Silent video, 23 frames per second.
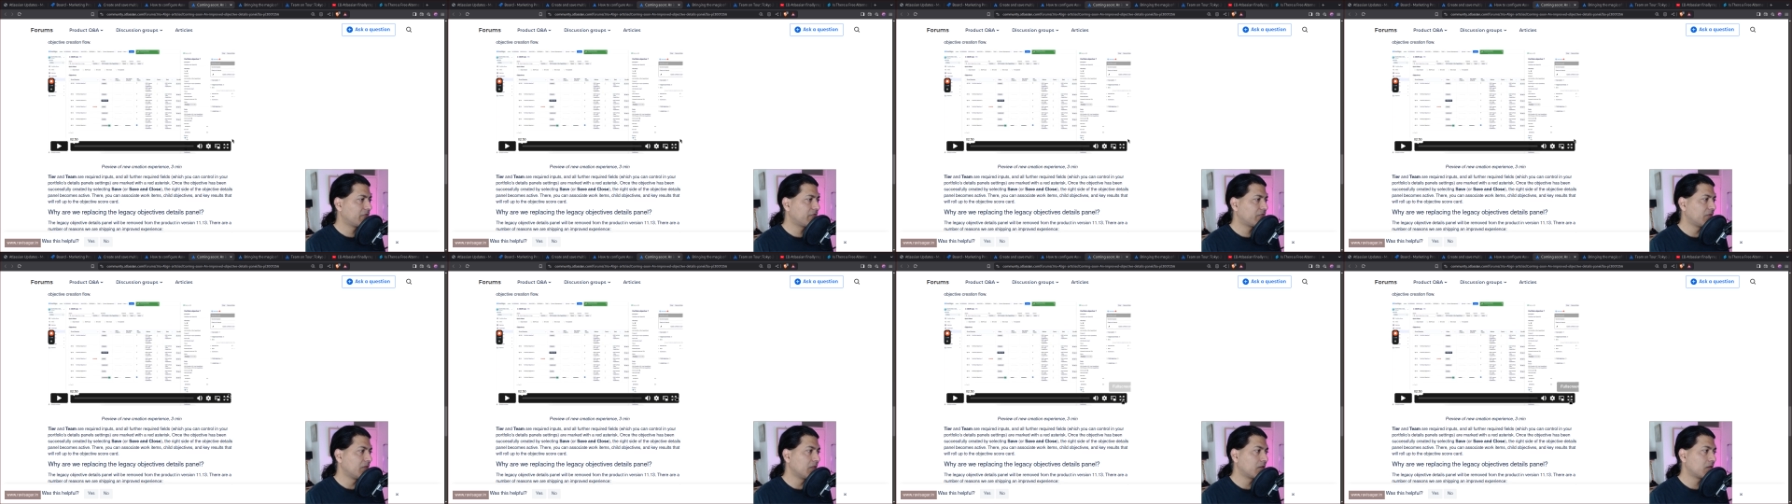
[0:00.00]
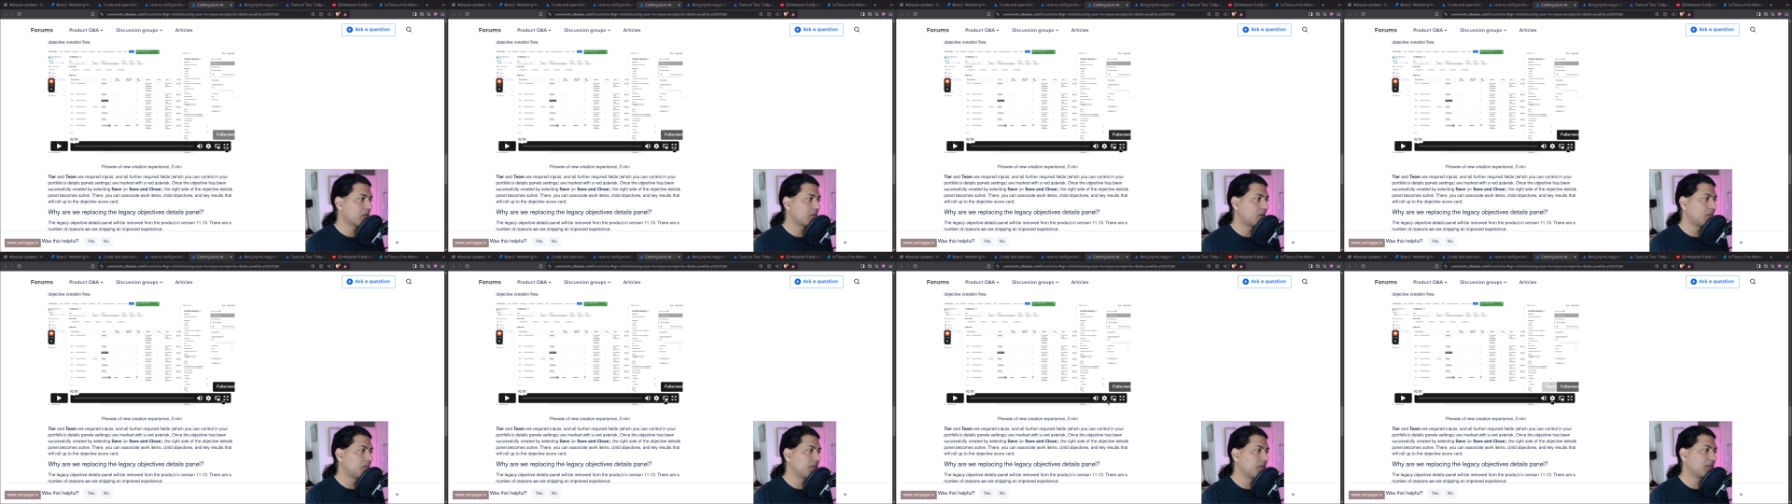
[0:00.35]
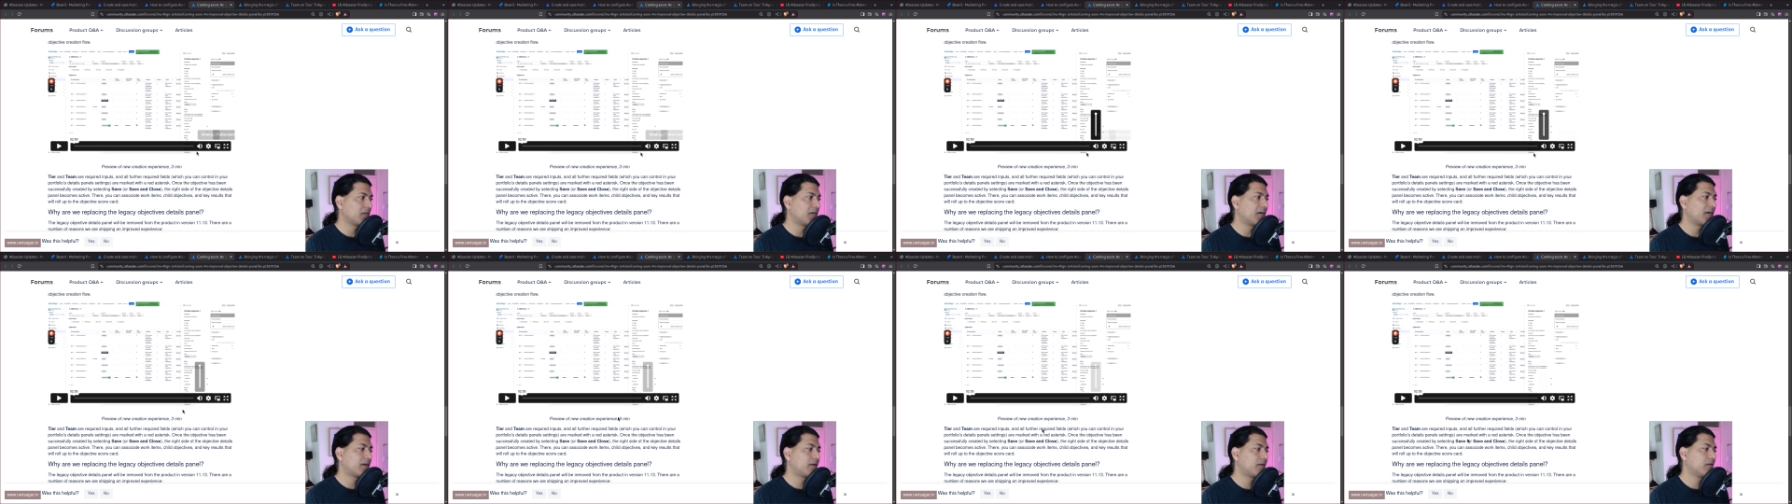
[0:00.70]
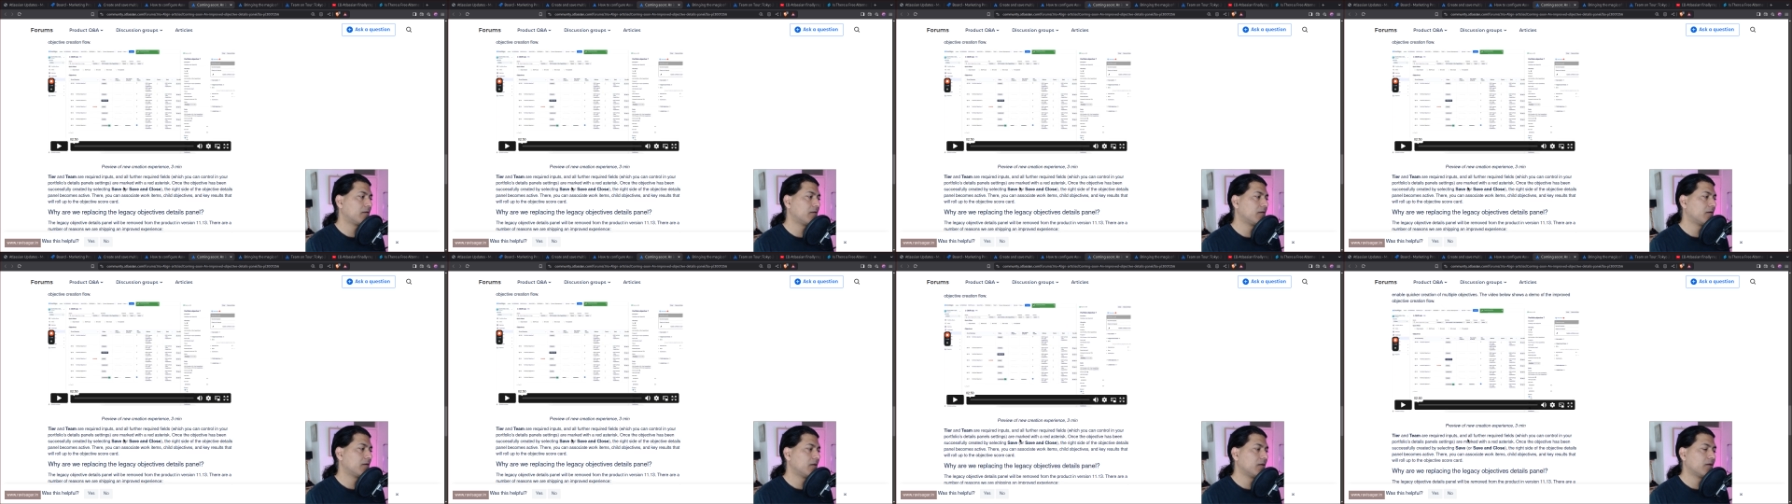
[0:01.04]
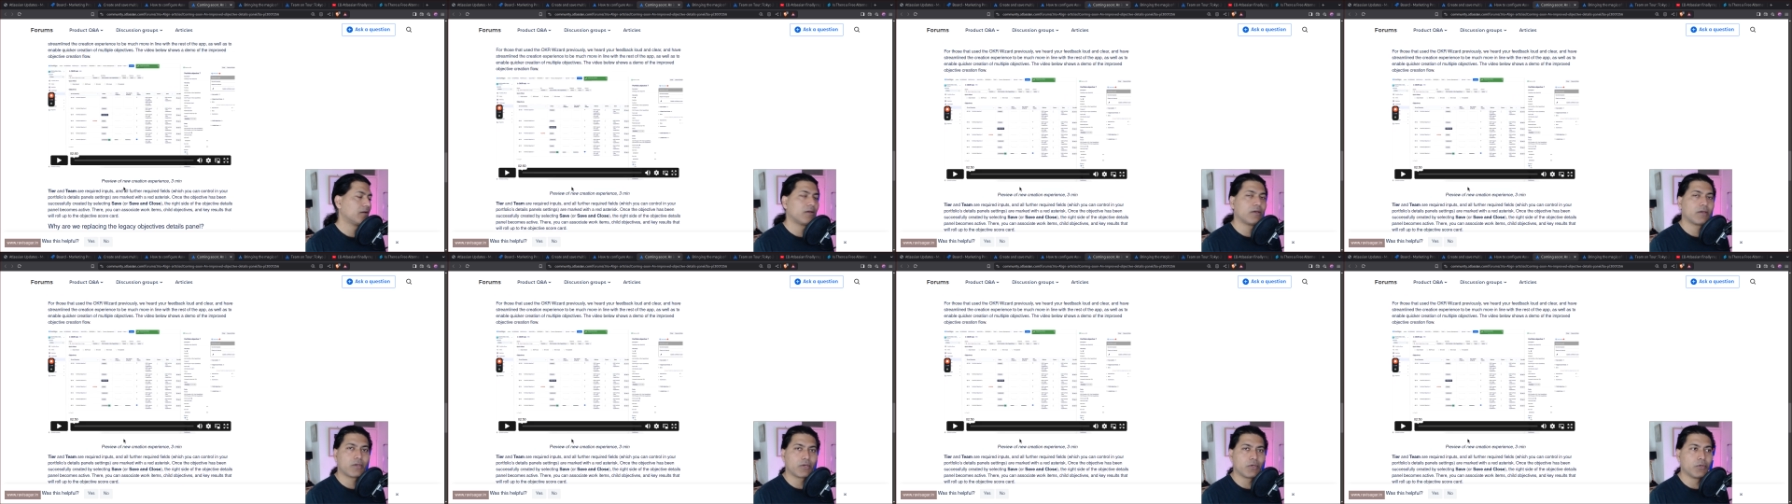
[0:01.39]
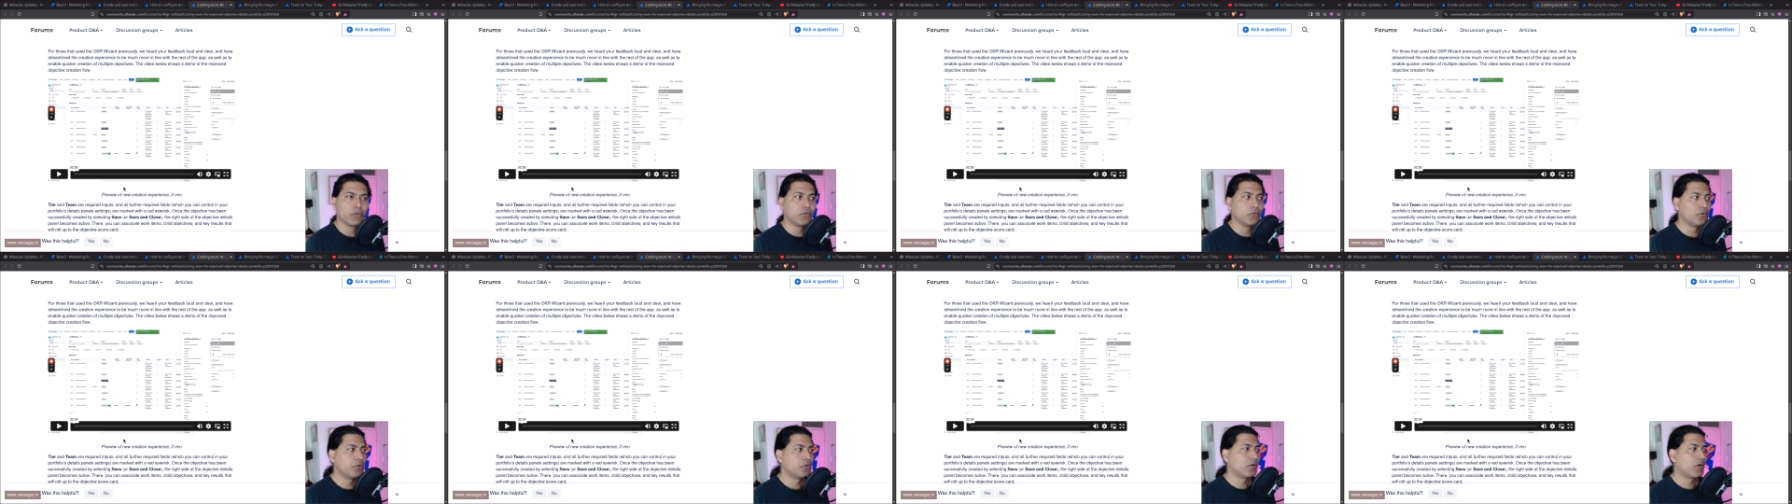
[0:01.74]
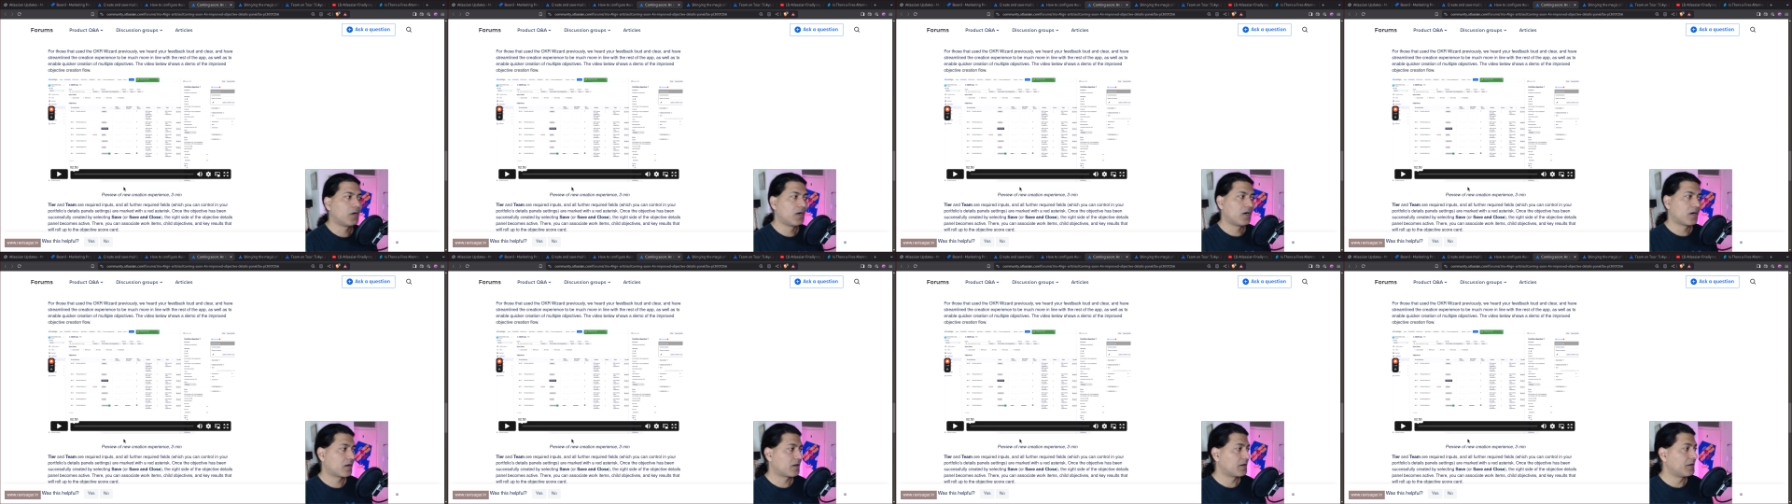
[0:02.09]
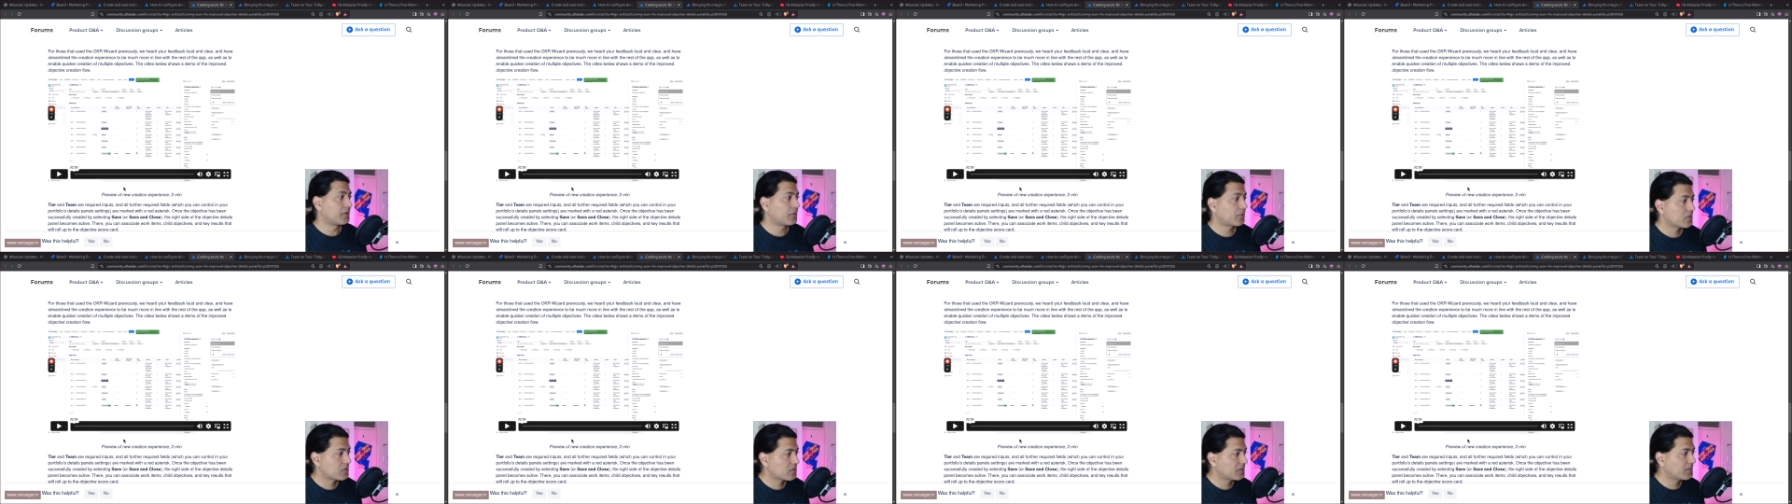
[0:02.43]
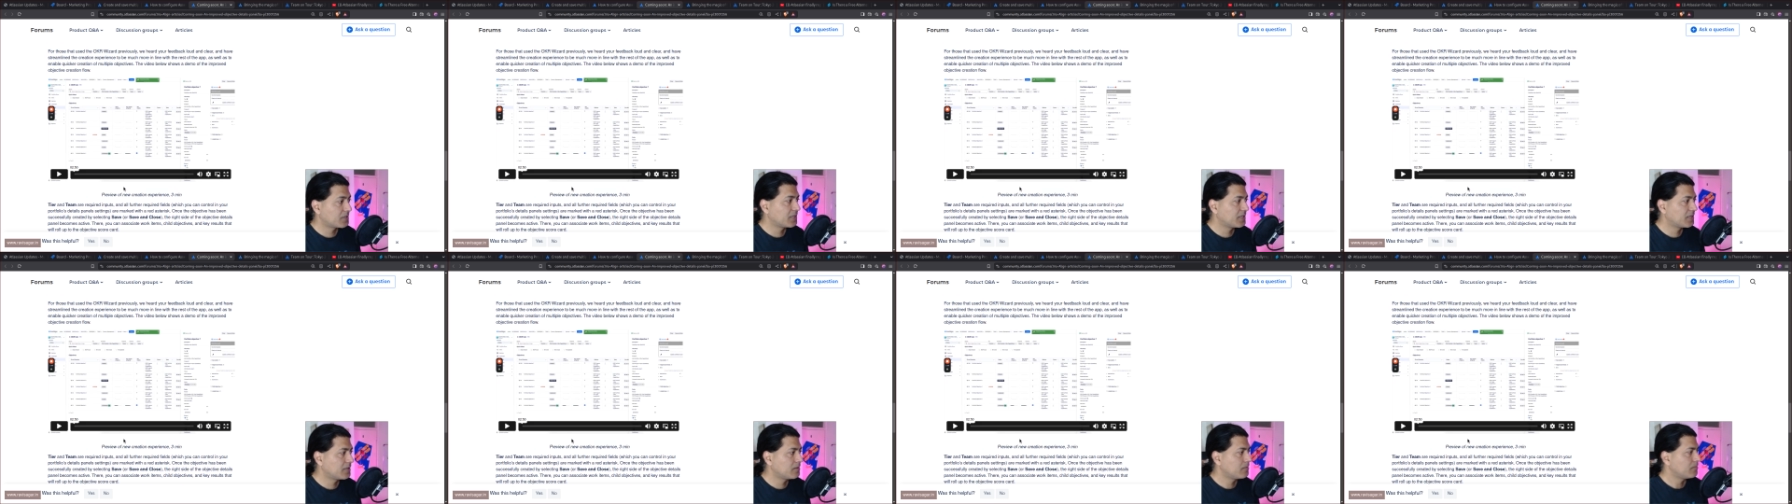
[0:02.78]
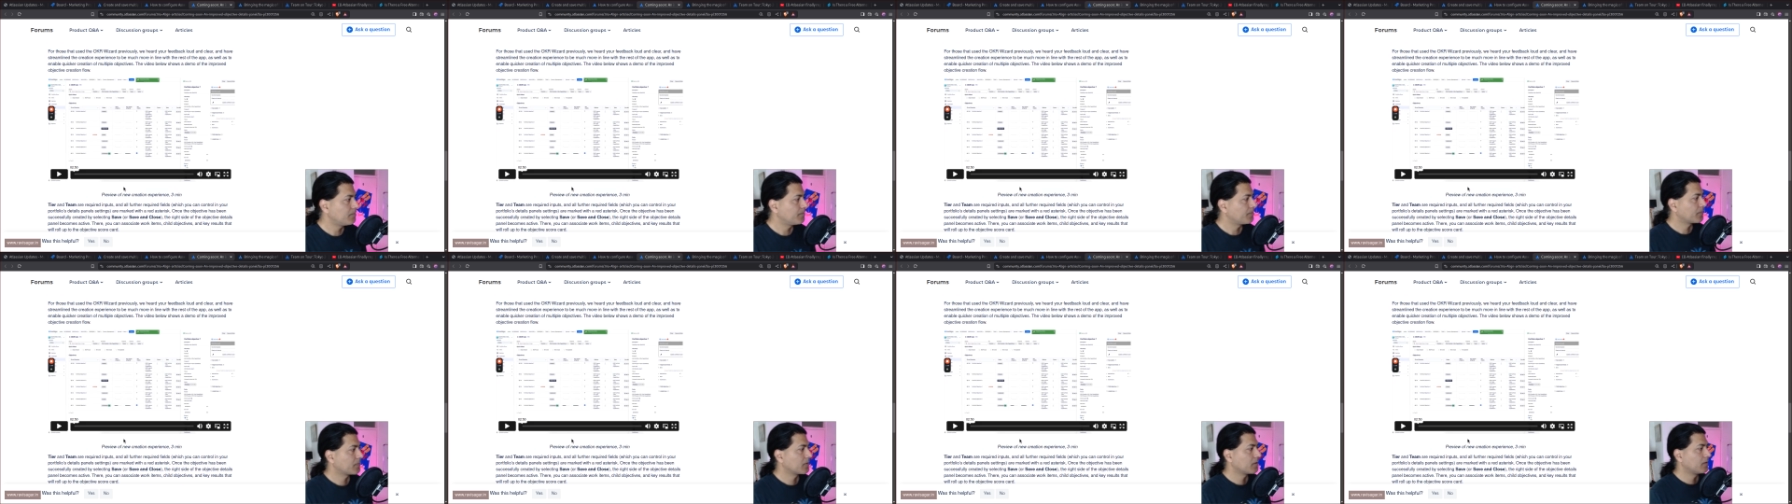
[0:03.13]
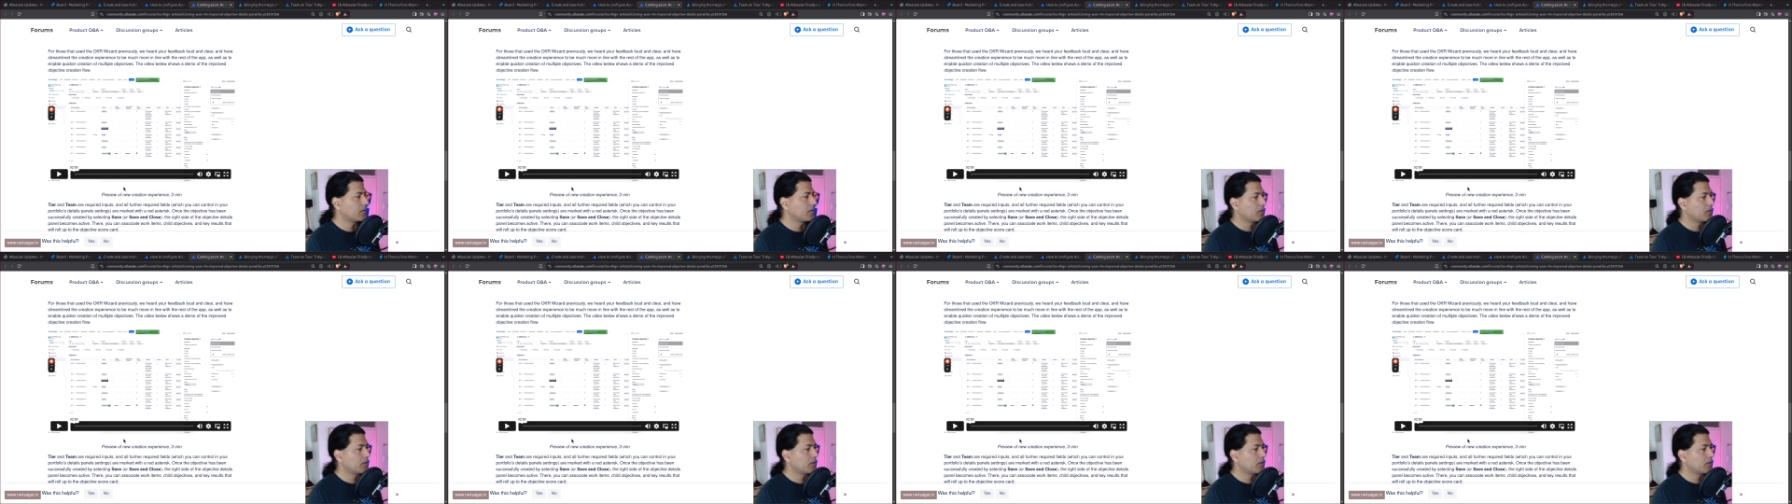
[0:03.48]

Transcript: if this is something that you are interested in,